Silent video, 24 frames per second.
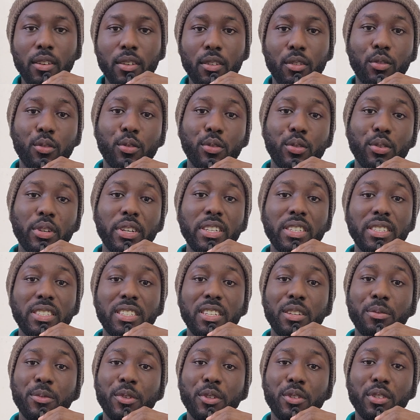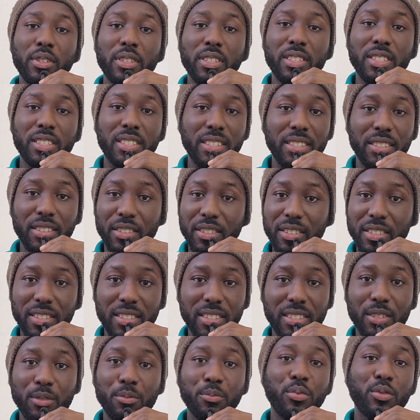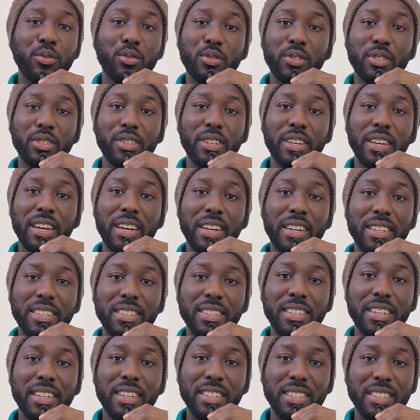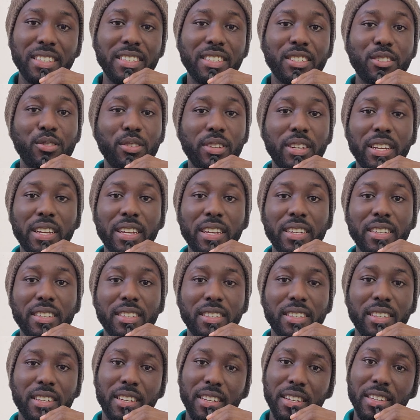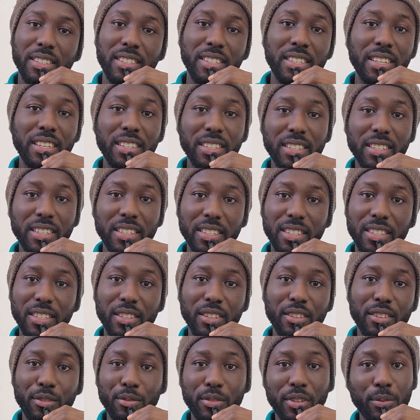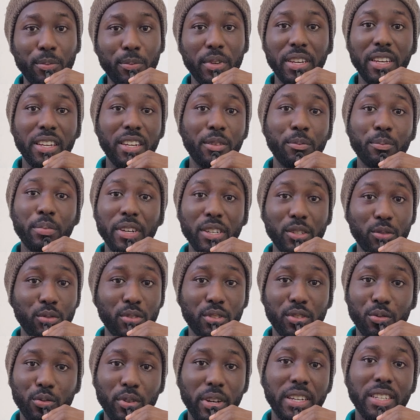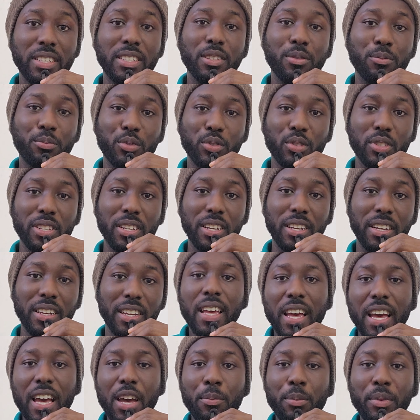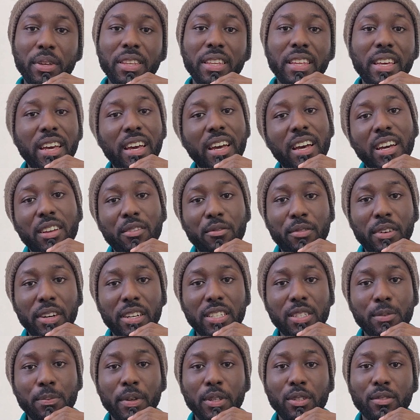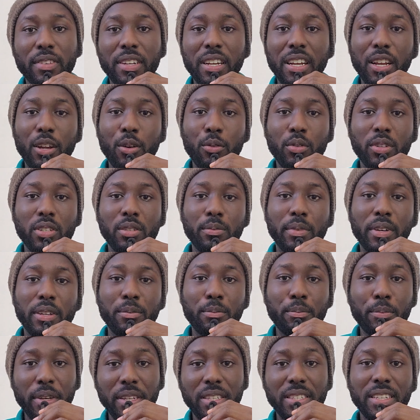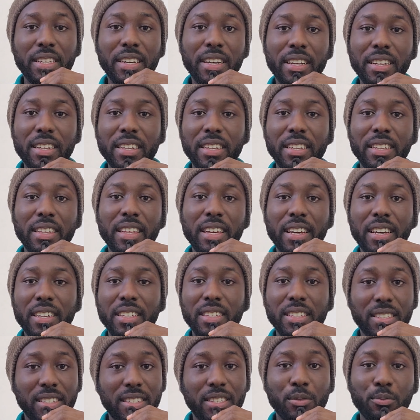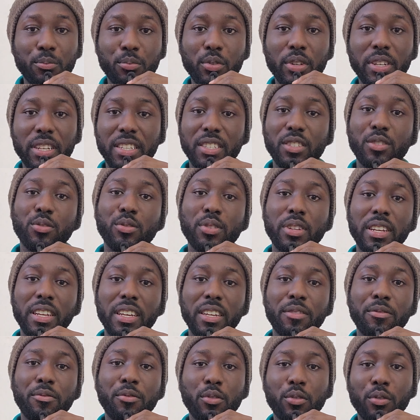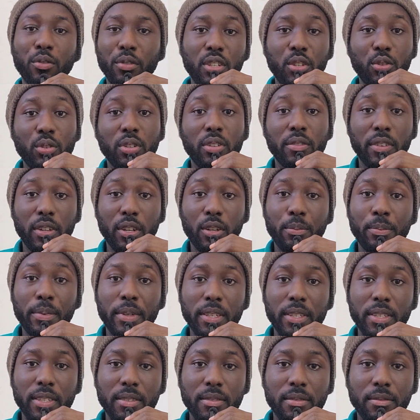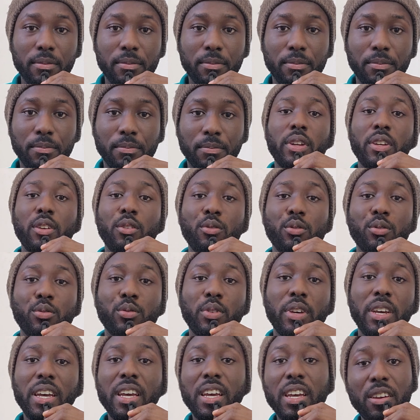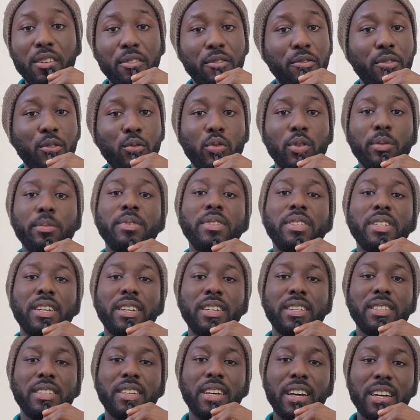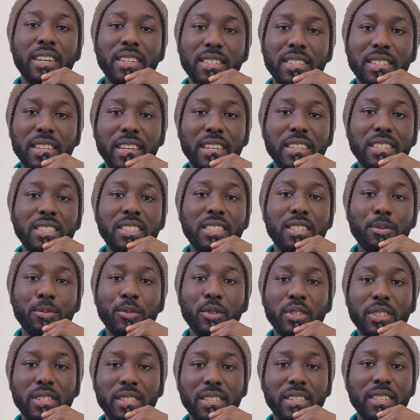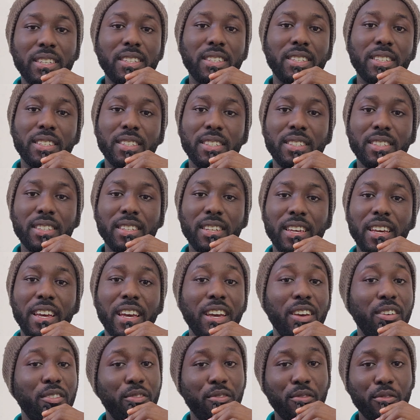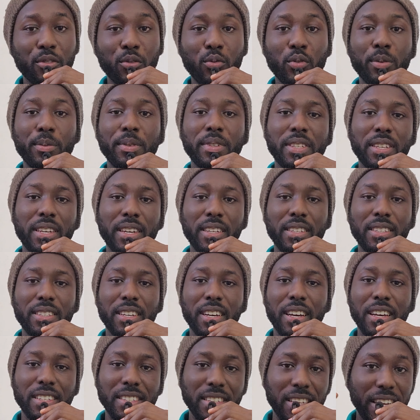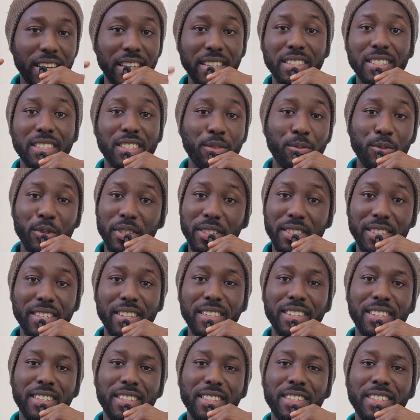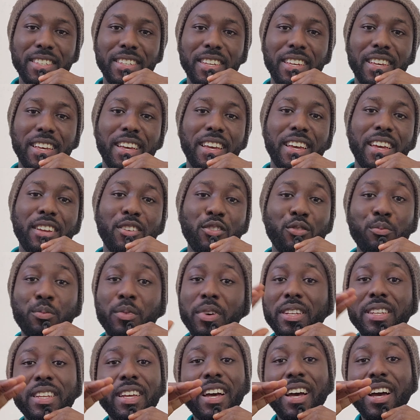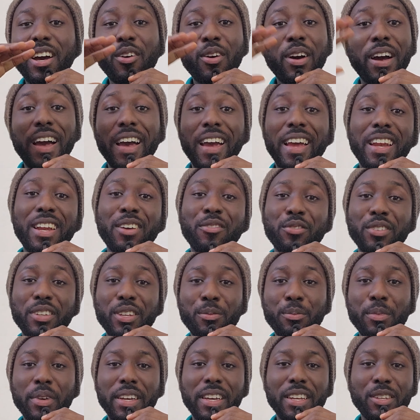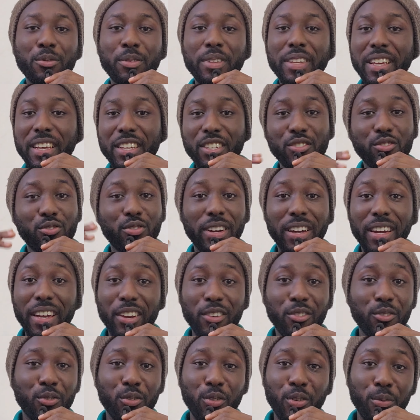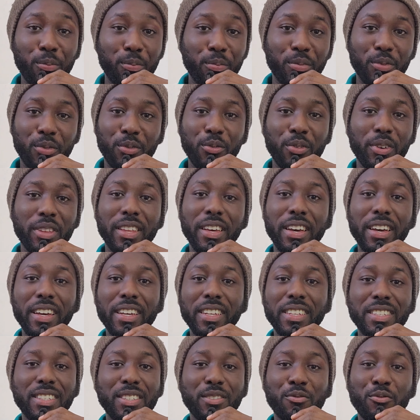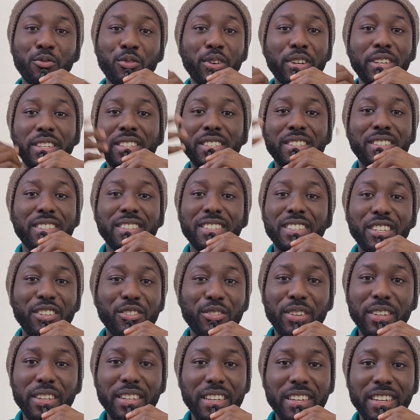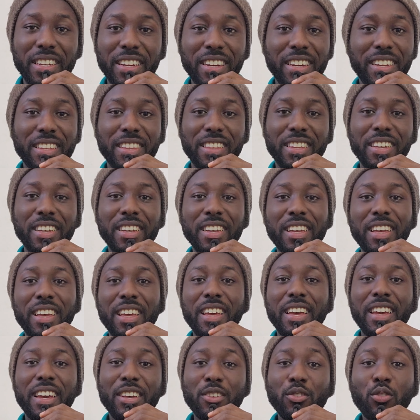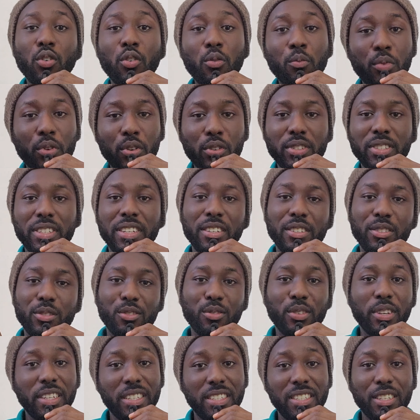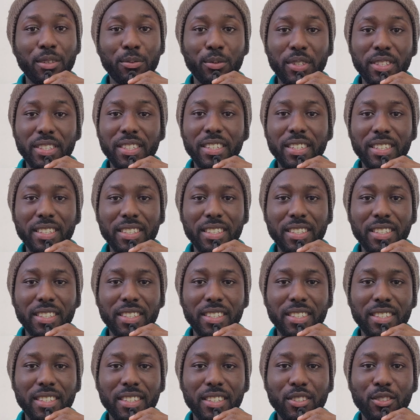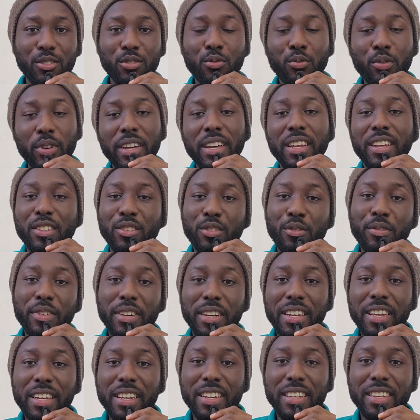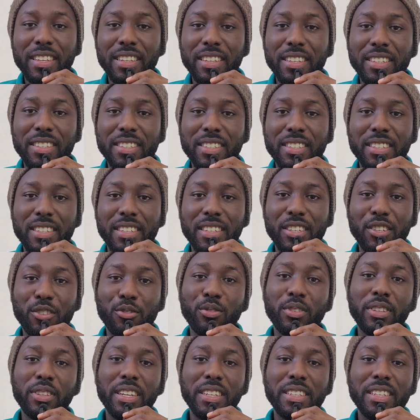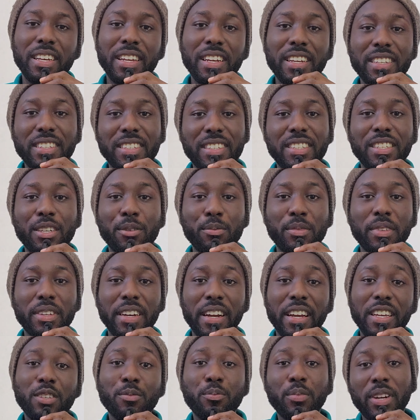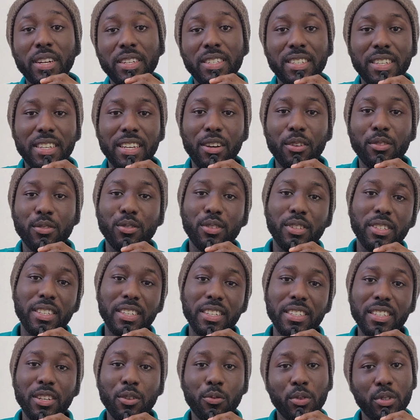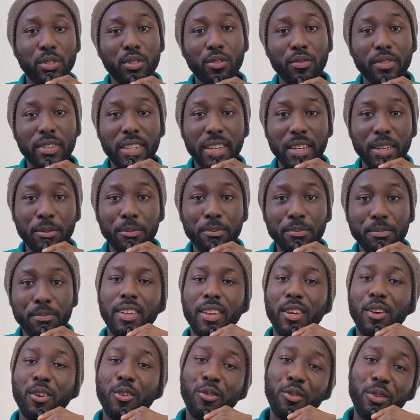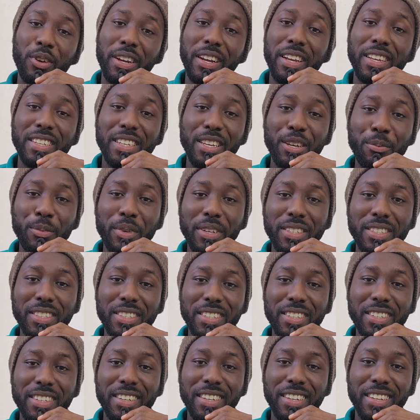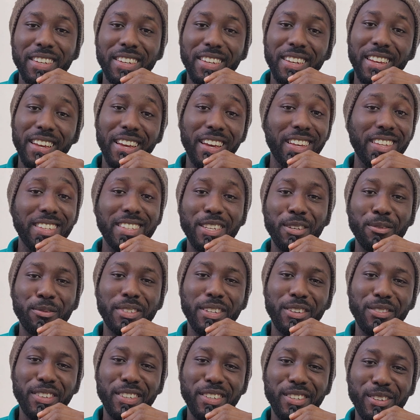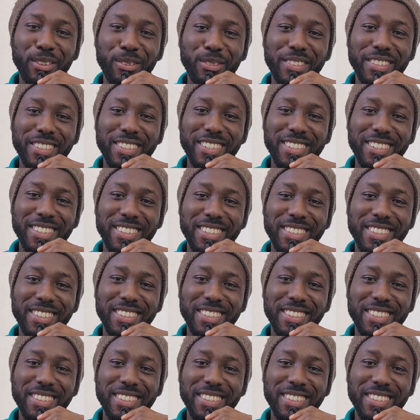Also, HTML is simple to understand, it's easy to learn. CSS, the beginning part is quite simple to learn. I mean, they are advanced part of the language, but basically they are simple and easy to learn for new developers. And also, every website has HTML and CSS. Every website has HTML and CSS. No matter how high level they make it, whether it's drag and drop, whether it's voice generated, anything, it all boils down to HTML and CSS. So if you are learning this, you know that at least it's something that's practical. It's not just a waste of time. And as I mentioned, I skipped JavaScript.